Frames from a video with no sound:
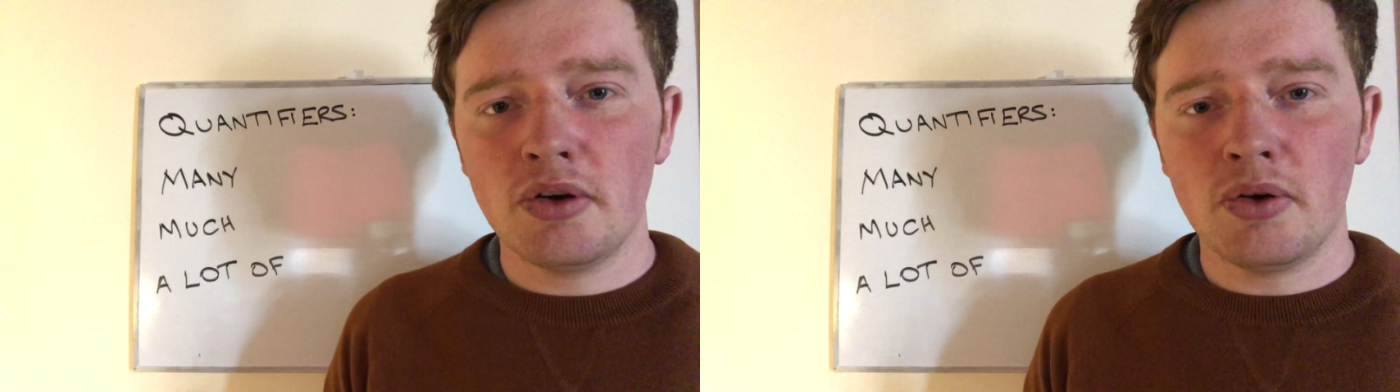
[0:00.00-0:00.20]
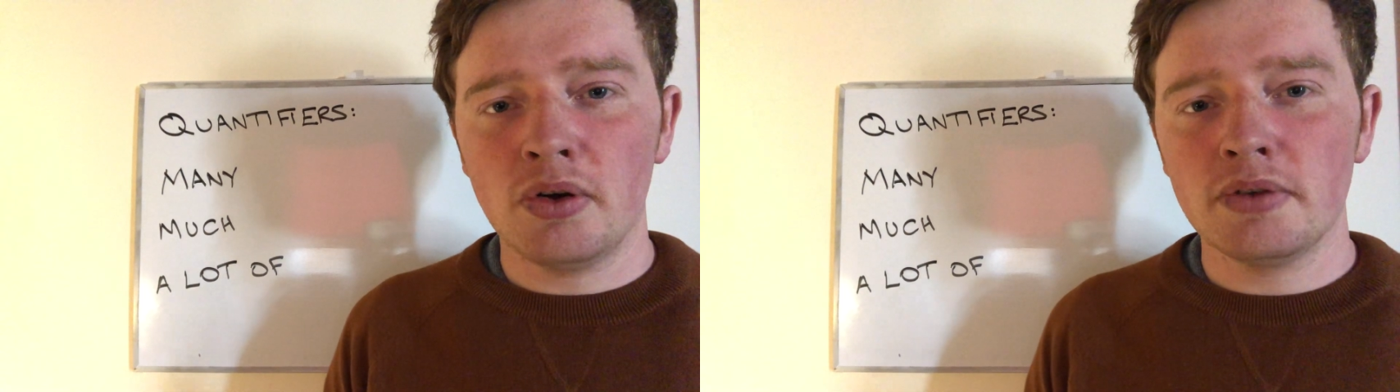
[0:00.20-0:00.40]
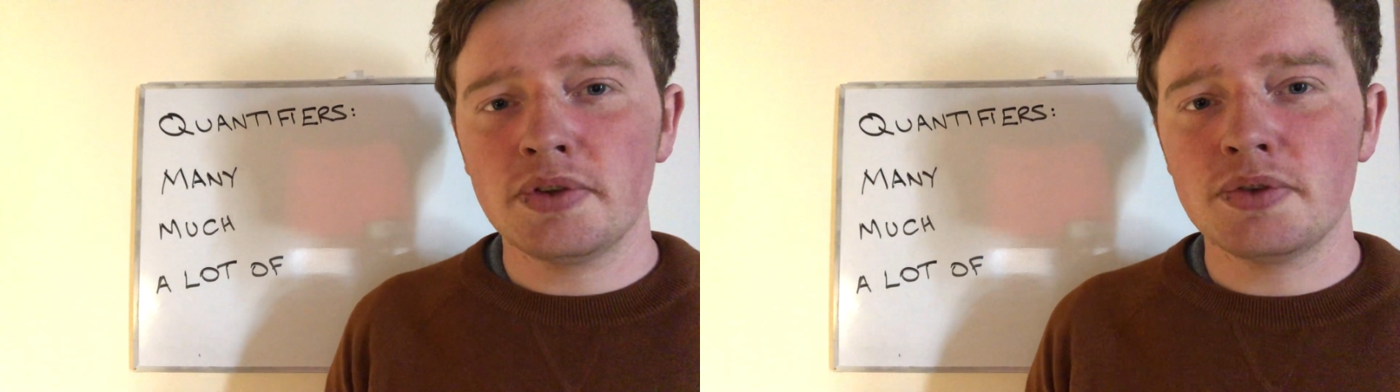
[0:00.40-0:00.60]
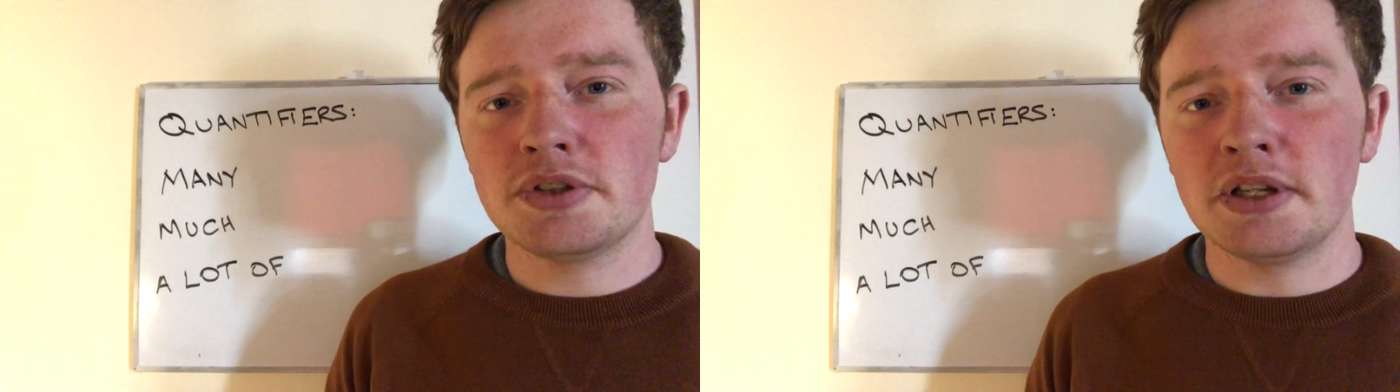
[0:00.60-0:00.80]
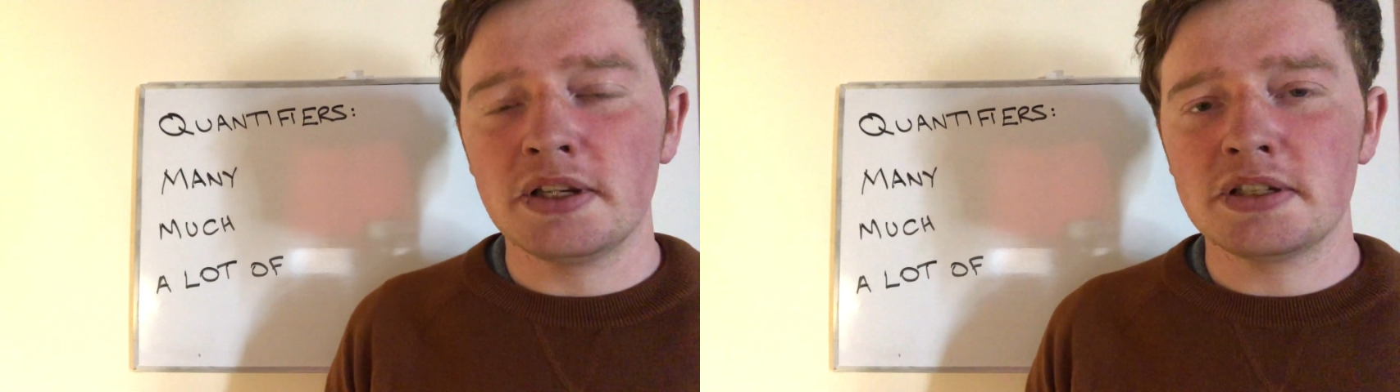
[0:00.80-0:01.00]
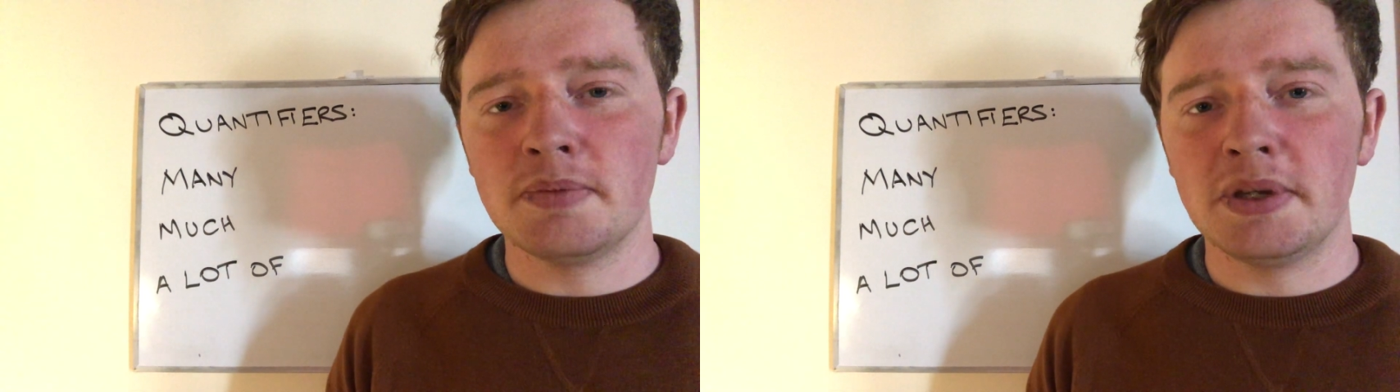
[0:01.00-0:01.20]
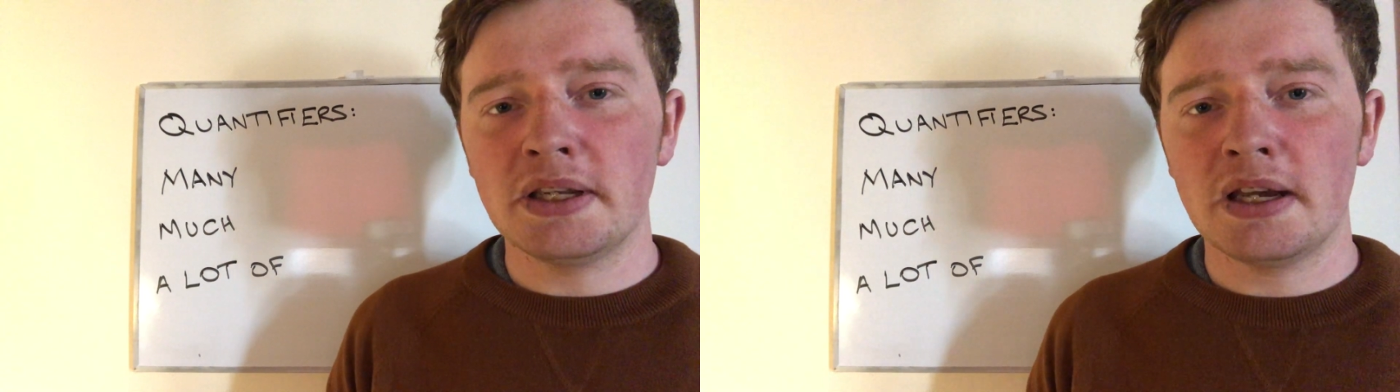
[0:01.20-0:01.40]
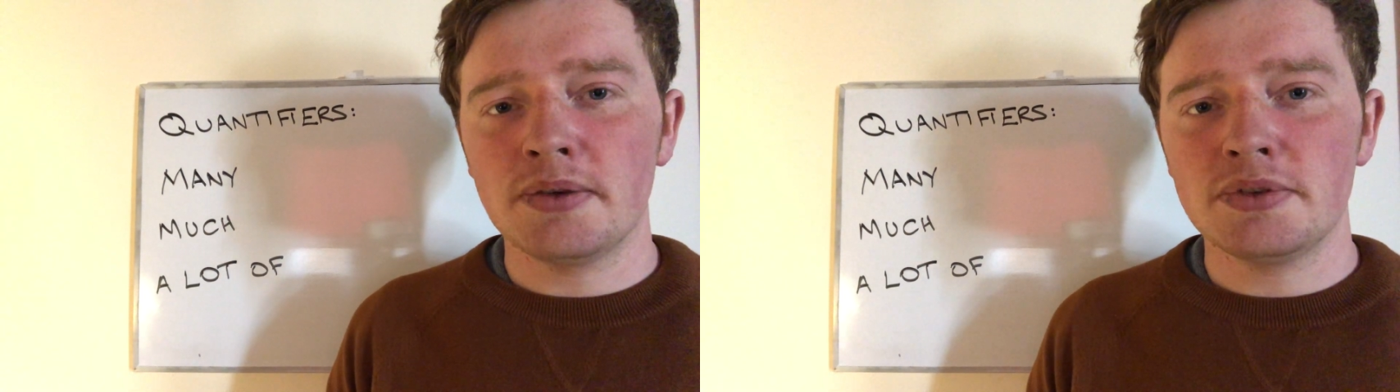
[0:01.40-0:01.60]
All of those things can be
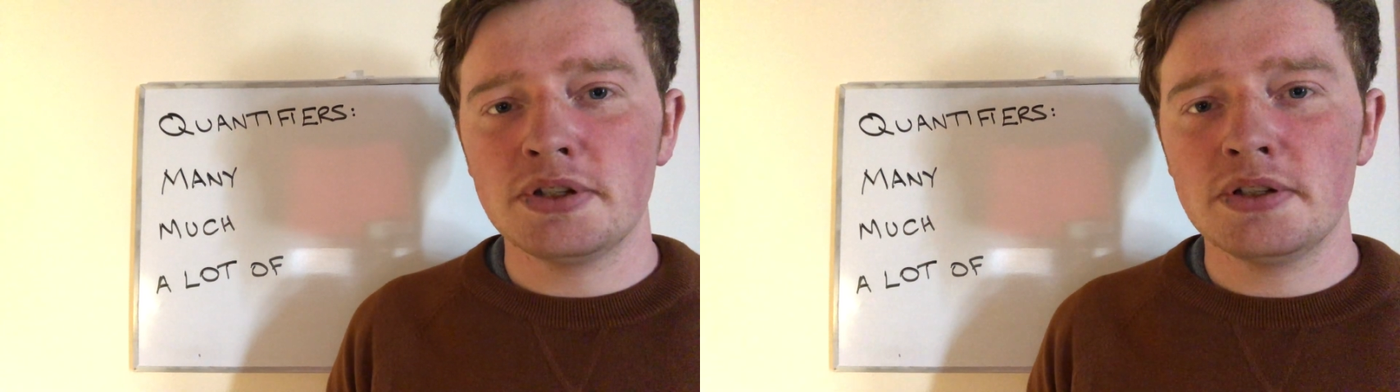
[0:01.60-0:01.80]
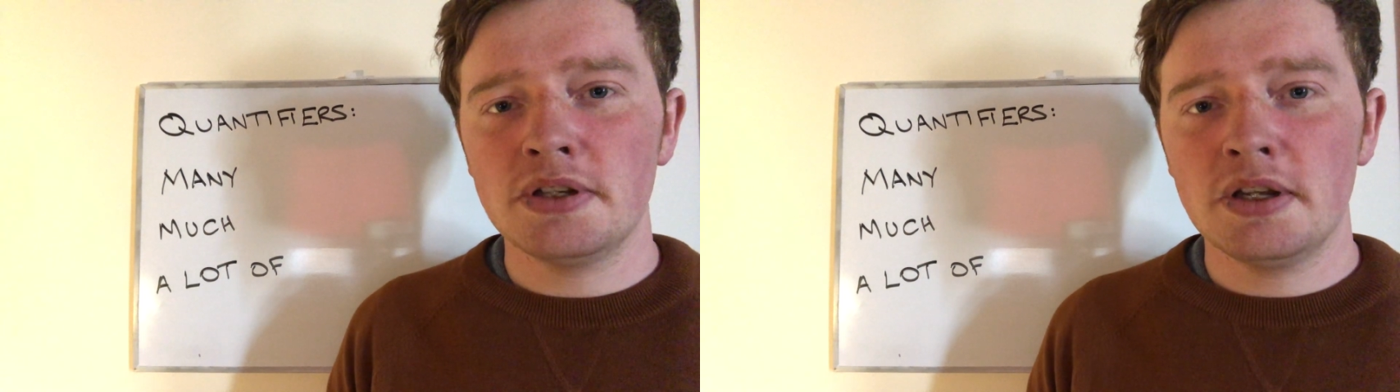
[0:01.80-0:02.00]
counted,